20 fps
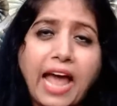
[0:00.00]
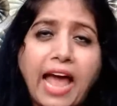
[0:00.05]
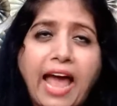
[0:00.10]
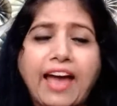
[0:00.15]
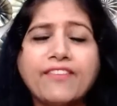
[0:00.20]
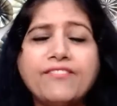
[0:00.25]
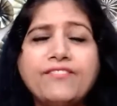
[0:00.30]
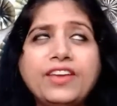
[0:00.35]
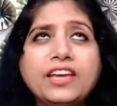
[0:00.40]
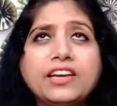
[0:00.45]

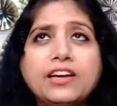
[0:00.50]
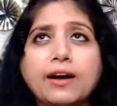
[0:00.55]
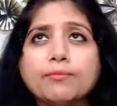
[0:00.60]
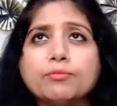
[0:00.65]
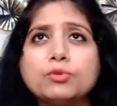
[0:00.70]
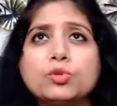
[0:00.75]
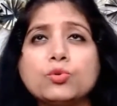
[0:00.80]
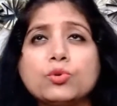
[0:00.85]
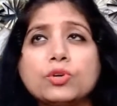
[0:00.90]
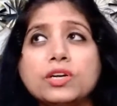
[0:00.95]
Have we
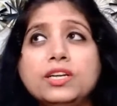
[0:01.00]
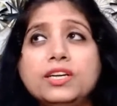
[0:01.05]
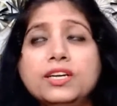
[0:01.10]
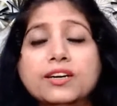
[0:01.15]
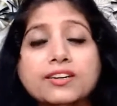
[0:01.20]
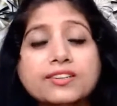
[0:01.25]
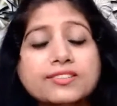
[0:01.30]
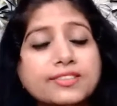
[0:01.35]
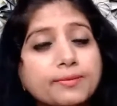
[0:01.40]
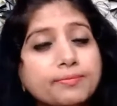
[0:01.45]
come to
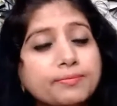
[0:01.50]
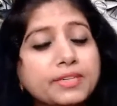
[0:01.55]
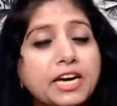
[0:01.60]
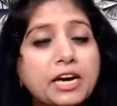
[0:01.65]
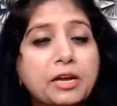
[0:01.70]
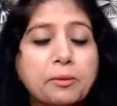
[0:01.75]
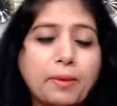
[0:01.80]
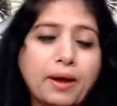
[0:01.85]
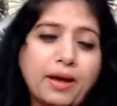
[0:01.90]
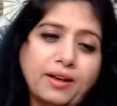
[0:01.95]
clear
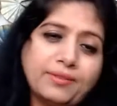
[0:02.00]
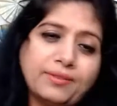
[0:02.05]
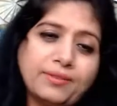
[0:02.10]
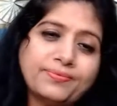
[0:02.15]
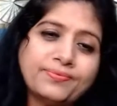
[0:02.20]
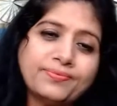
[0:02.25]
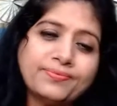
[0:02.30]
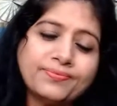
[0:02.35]
some karma?